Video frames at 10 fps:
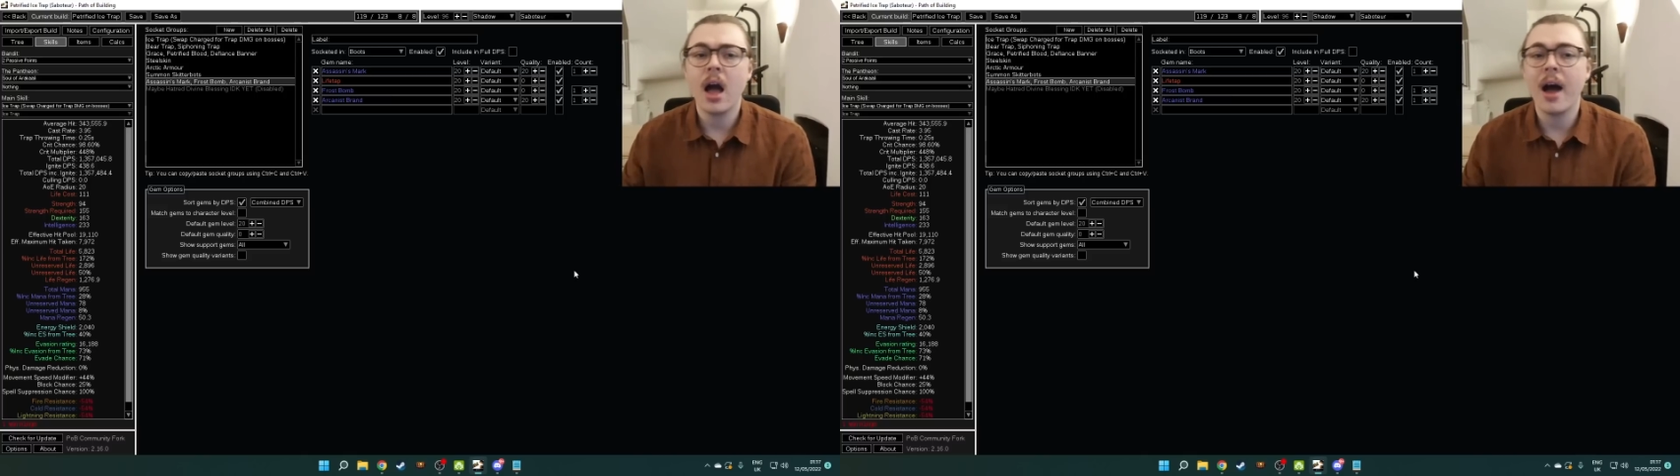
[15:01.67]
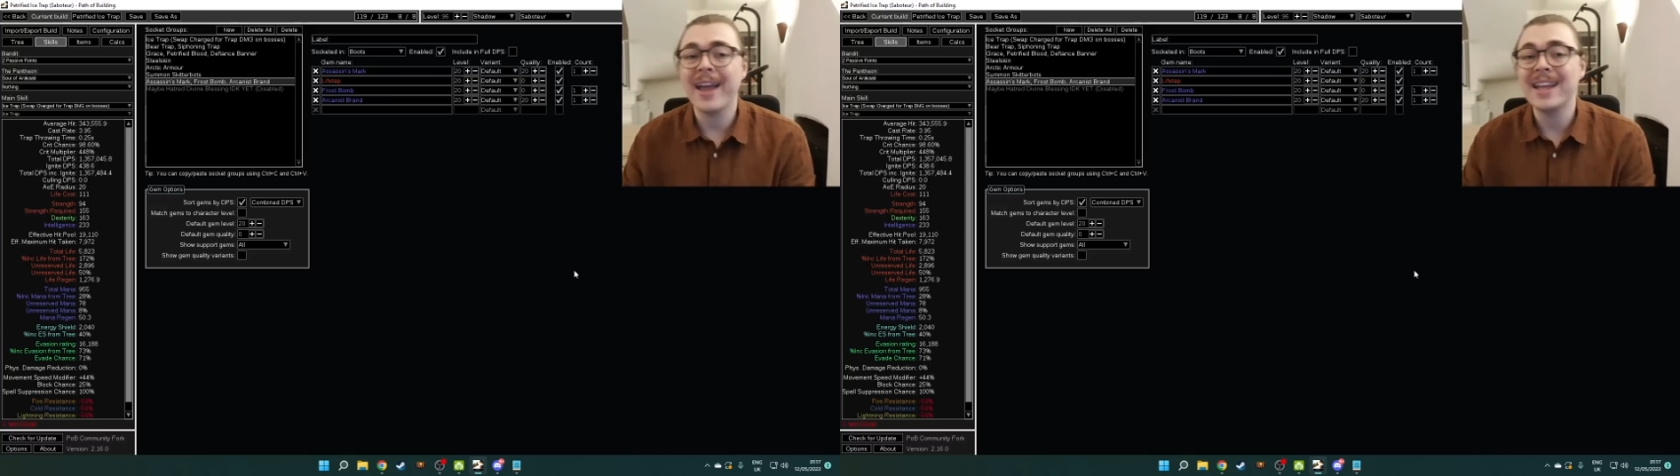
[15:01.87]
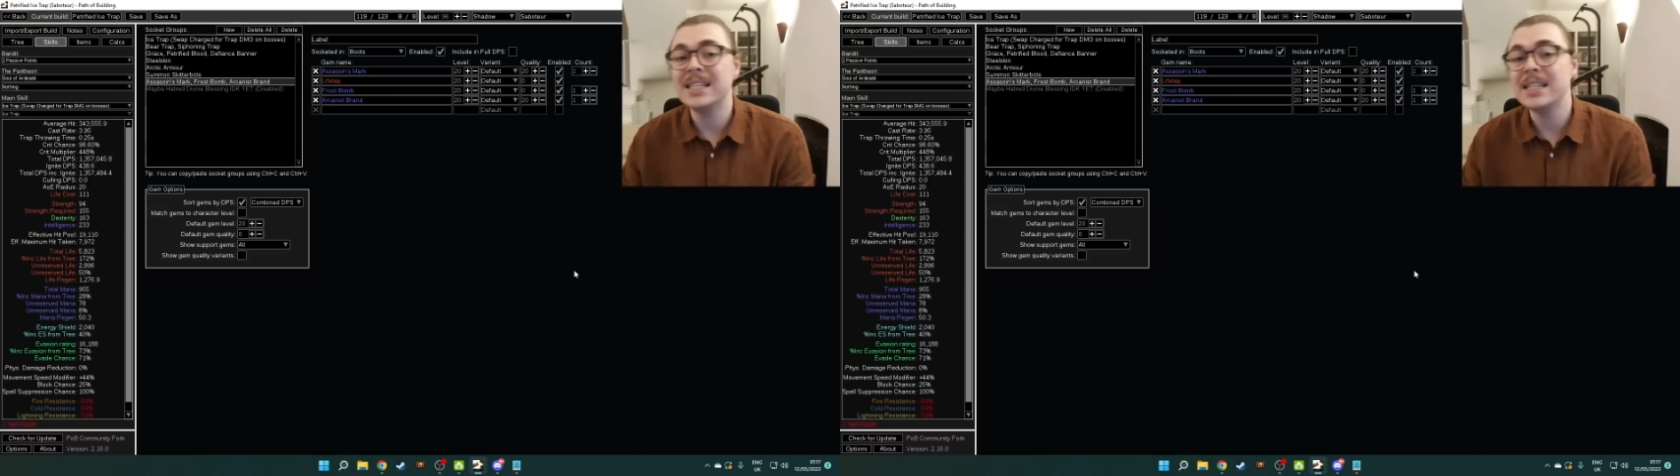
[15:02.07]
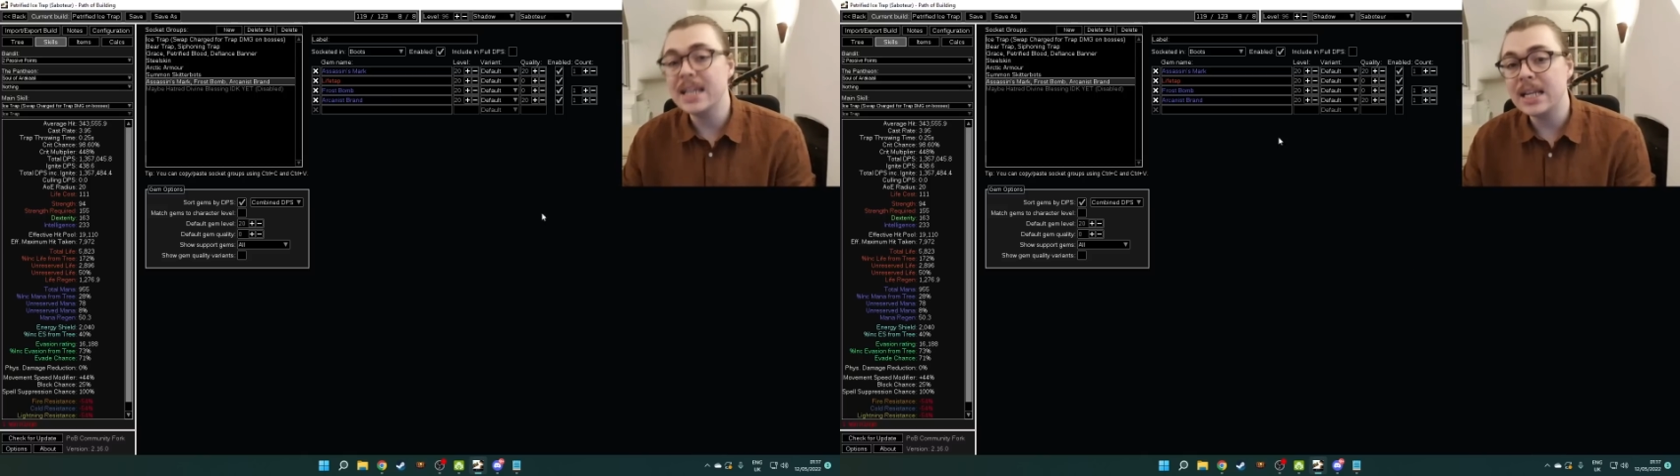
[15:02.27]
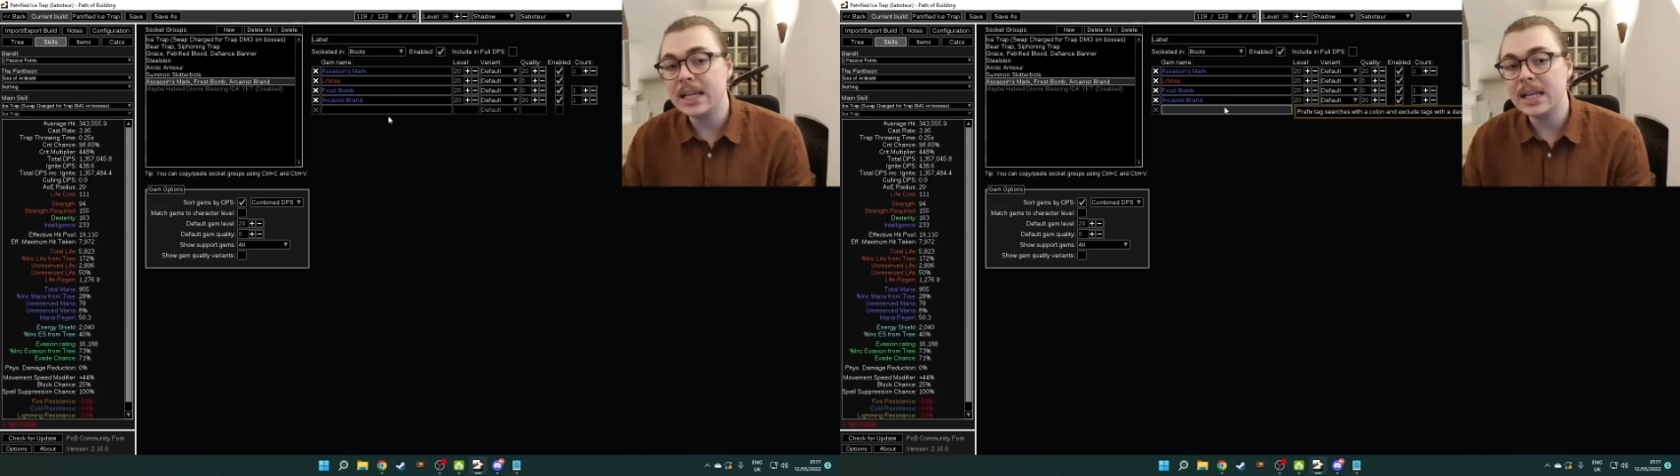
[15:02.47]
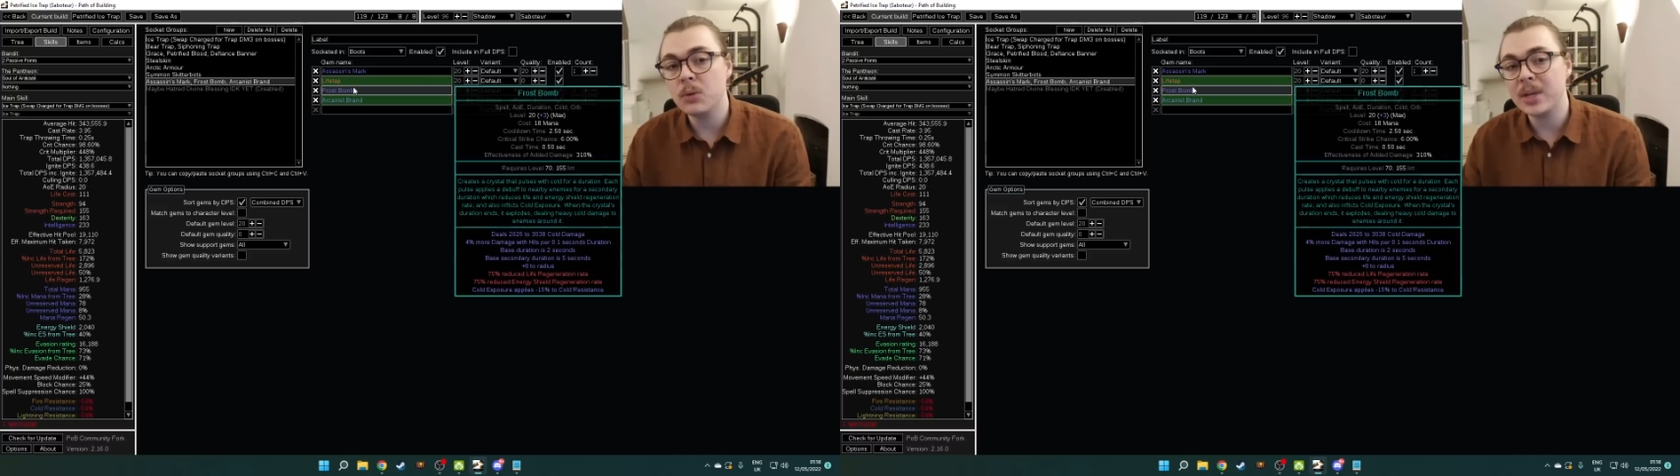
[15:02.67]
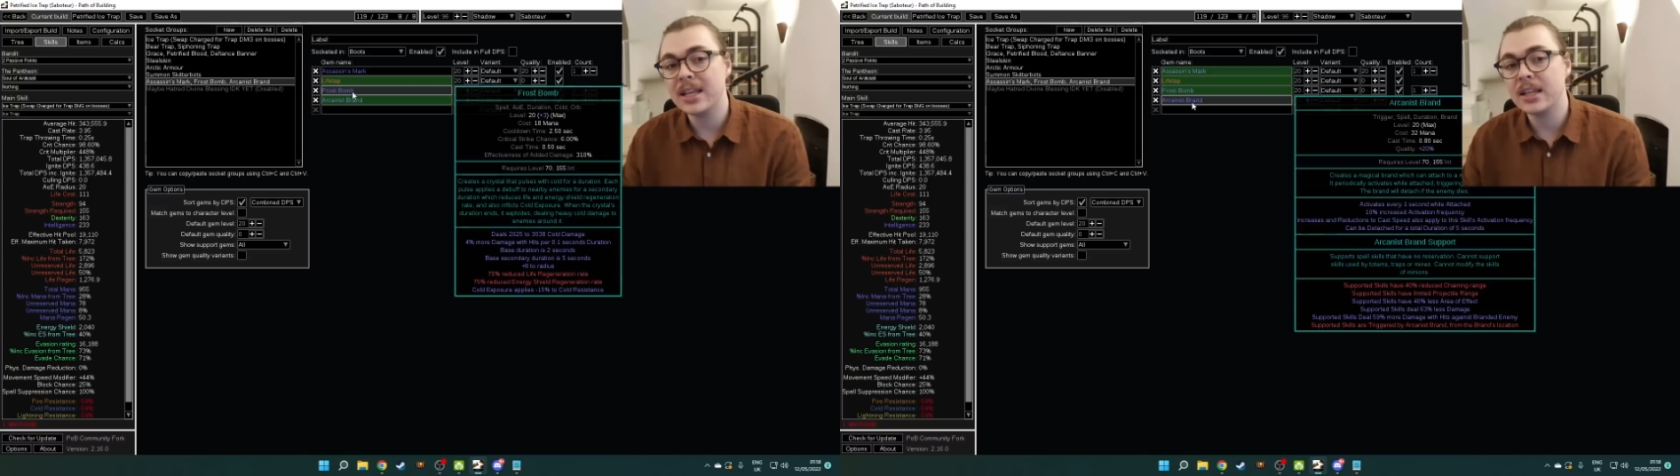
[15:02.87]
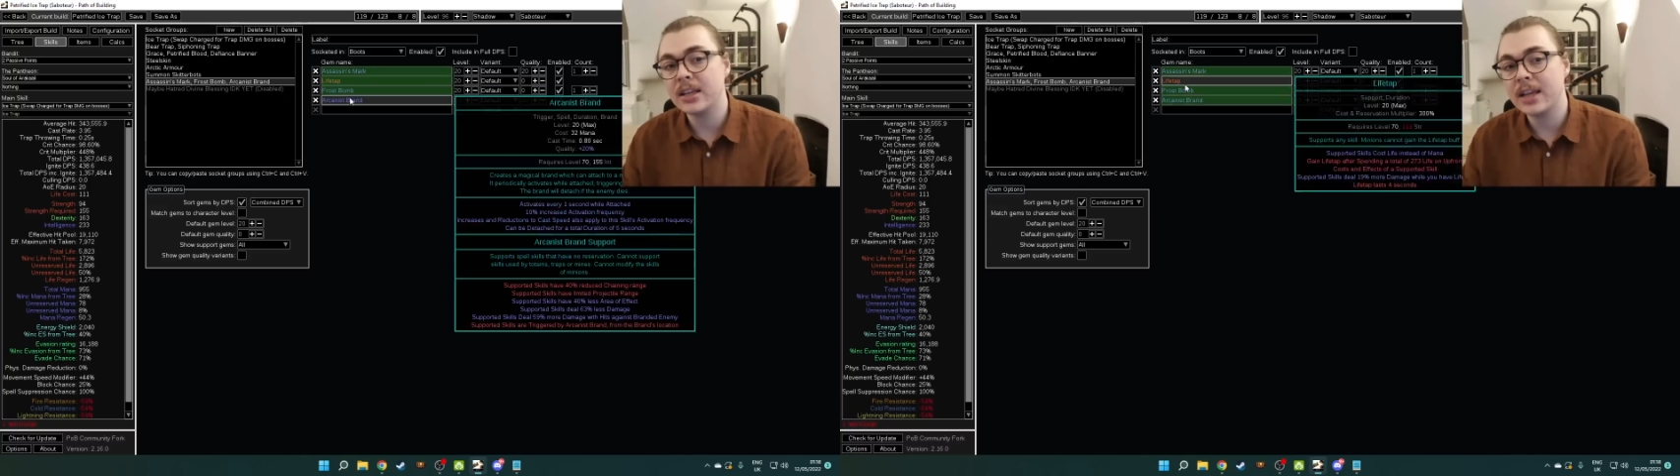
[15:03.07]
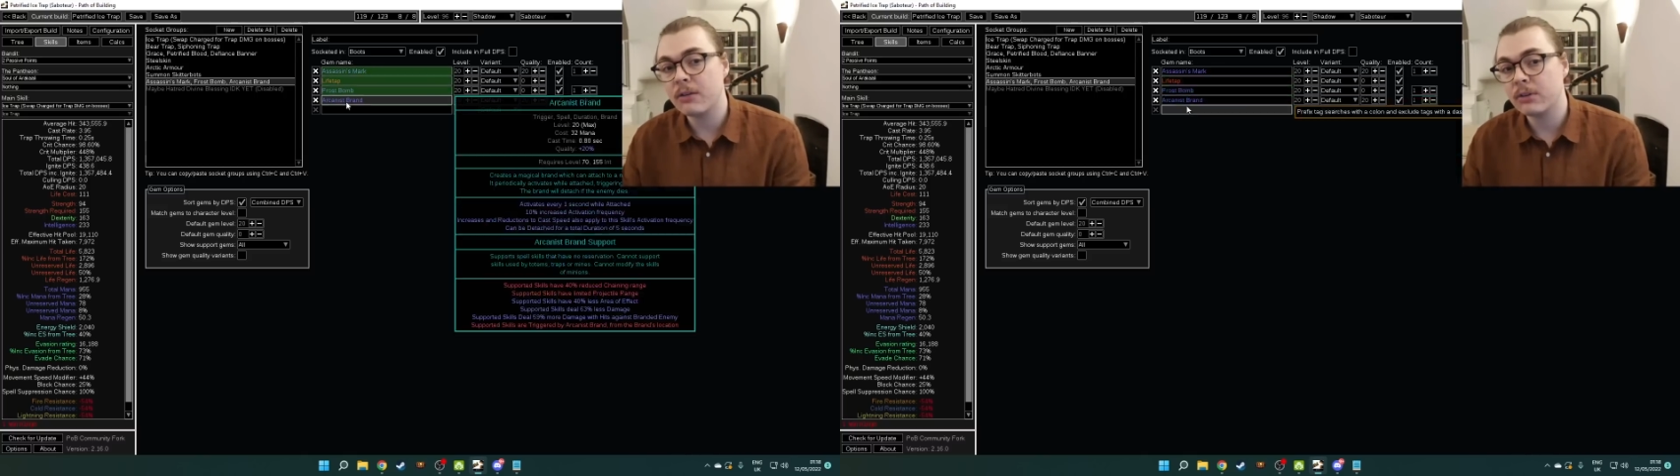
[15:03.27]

Ideally, we get rid